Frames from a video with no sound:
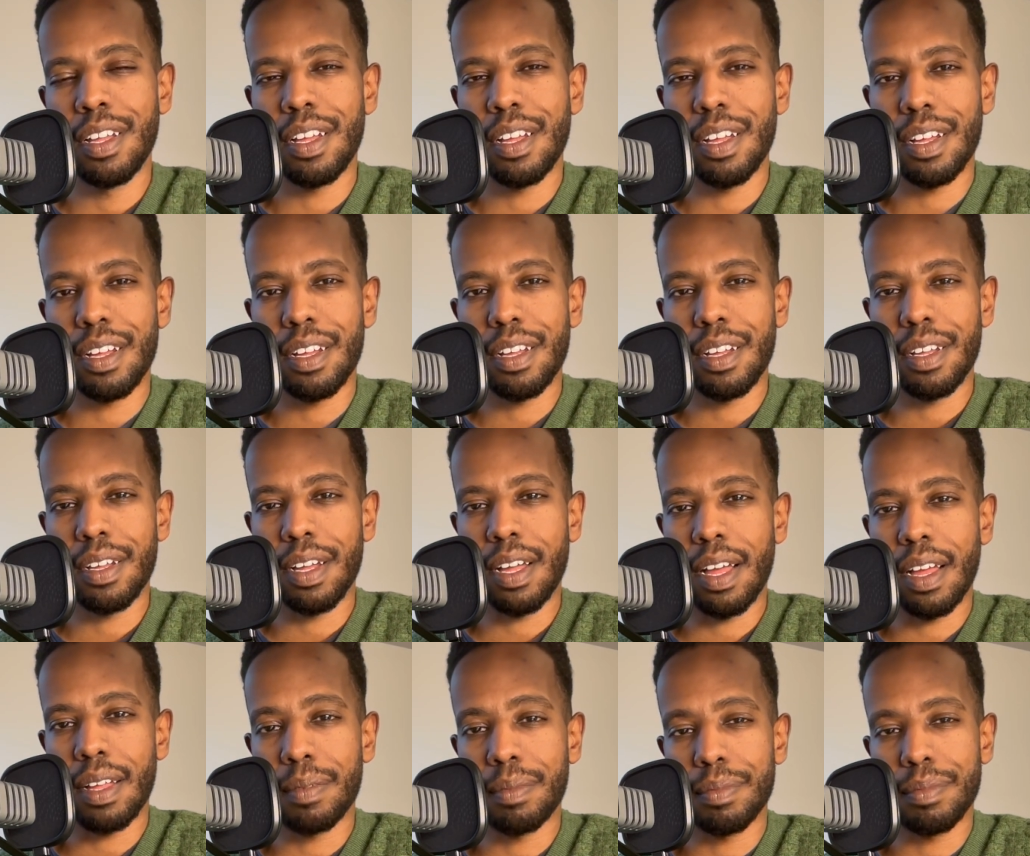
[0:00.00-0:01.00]

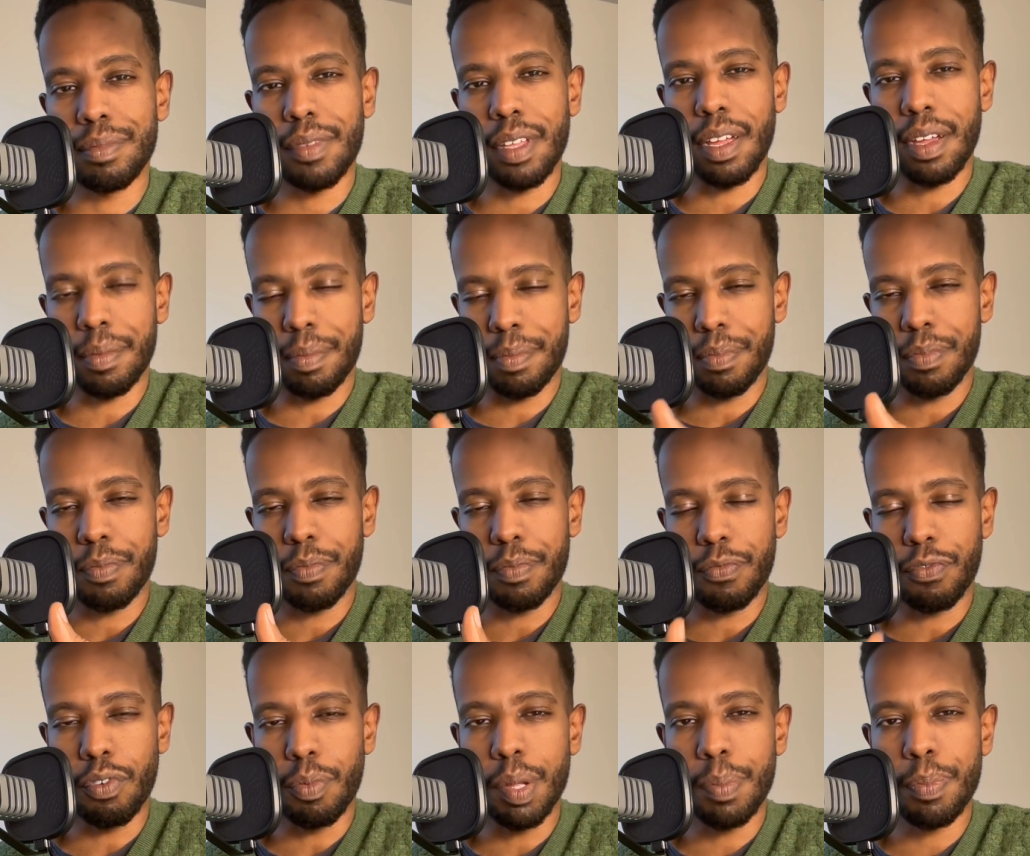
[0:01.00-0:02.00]

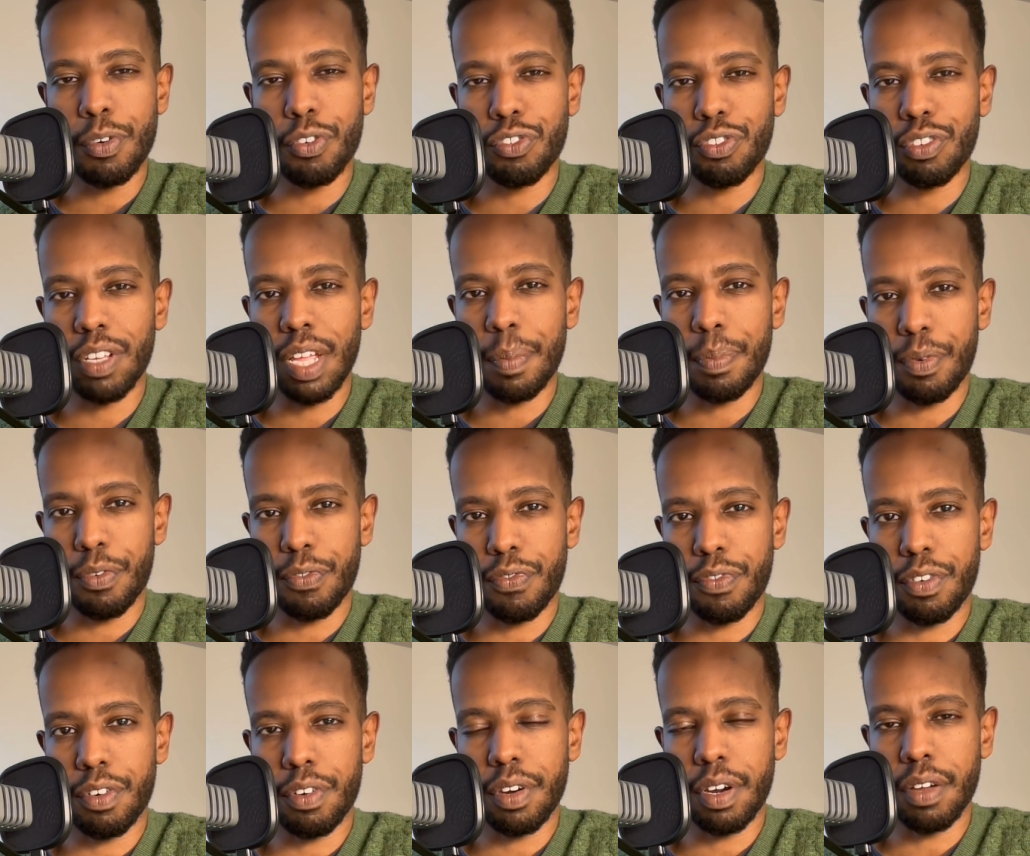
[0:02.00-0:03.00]
For me personally, I
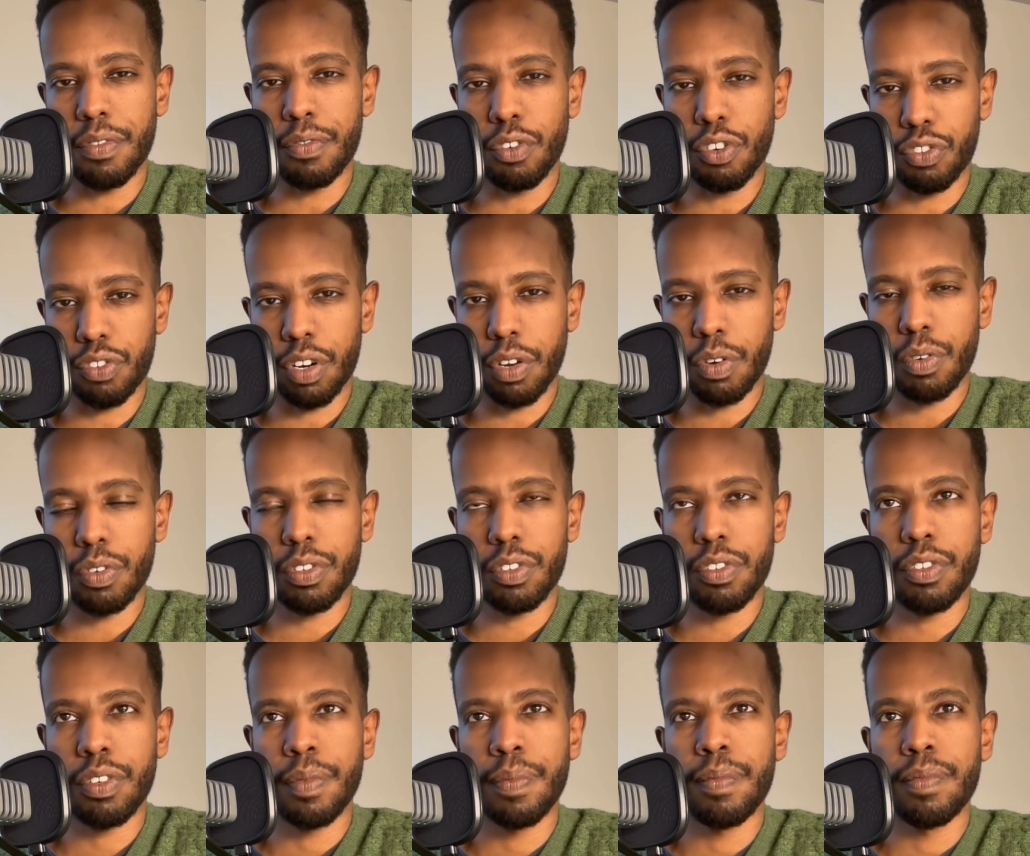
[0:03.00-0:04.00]
prefer voice records.